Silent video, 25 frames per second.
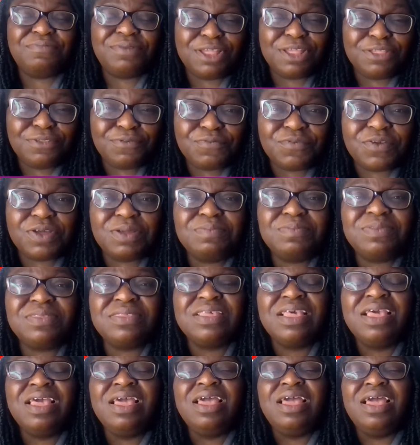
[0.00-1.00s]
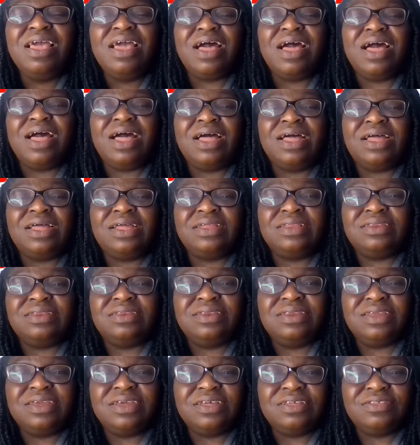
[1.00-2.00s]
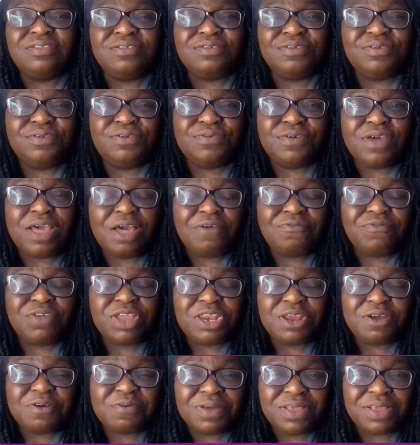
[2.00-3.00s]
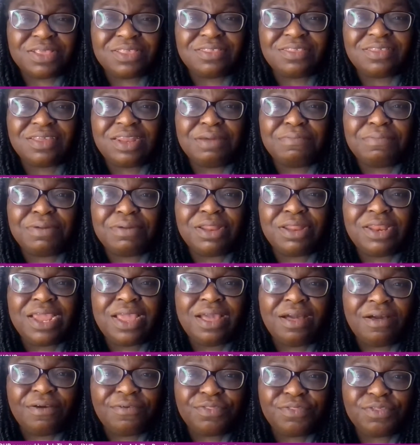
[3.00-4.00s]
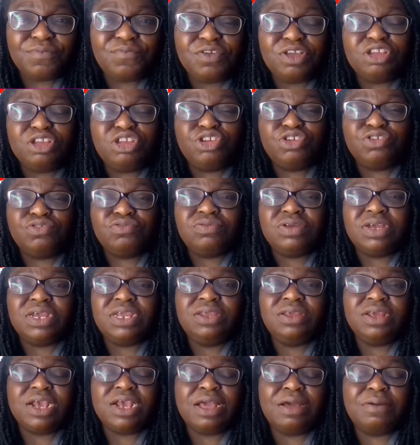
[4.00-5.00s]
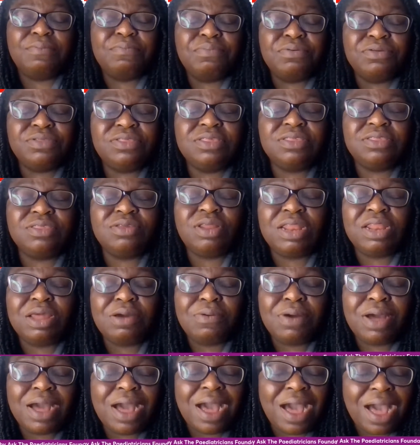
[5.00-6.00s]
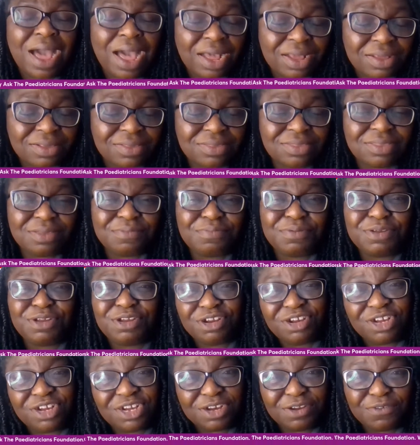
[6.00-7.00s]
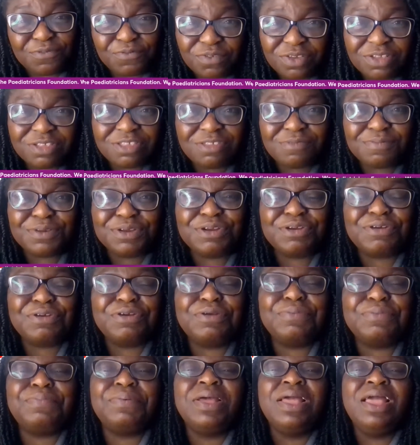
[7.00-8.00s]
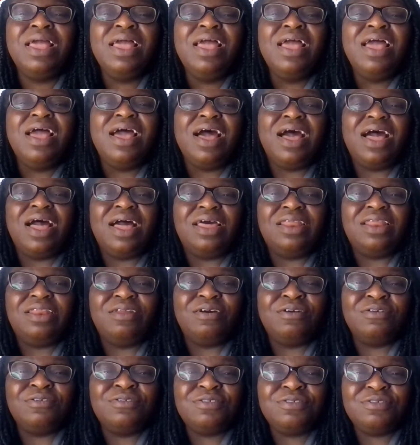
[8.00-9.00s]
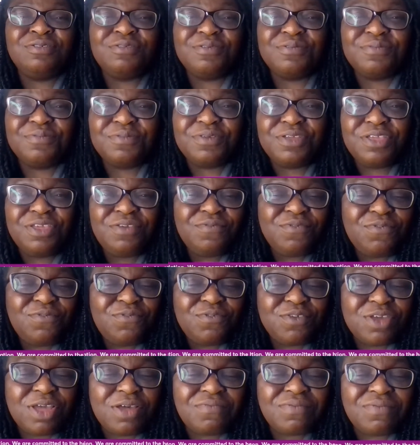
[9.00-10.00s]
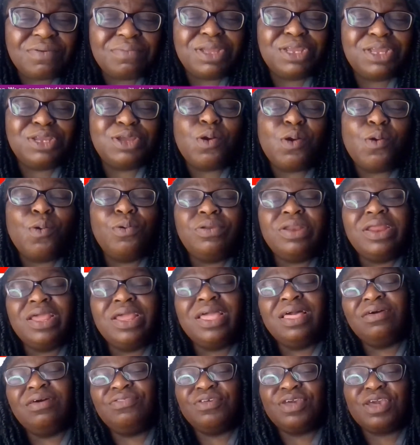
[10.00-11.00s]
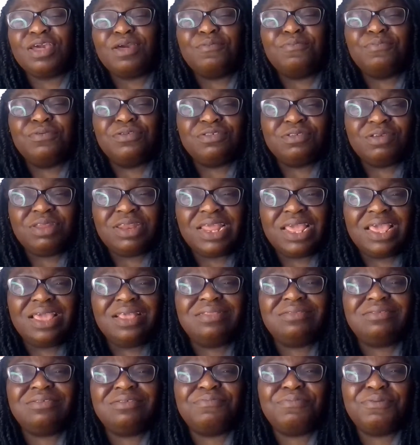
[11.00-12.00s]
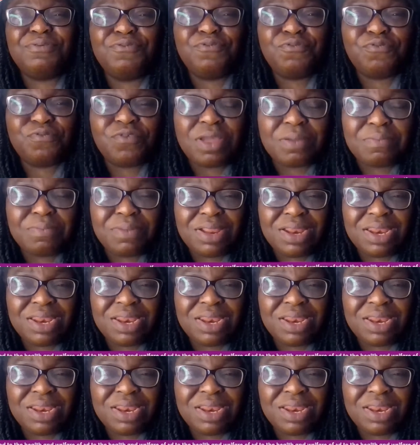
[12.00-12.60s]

And so you have any question about the health of your children, you can post it on our Ask the Pediatrician Facebook group. And also, even if you have about your own health, you can post on ATP Family Facebook group.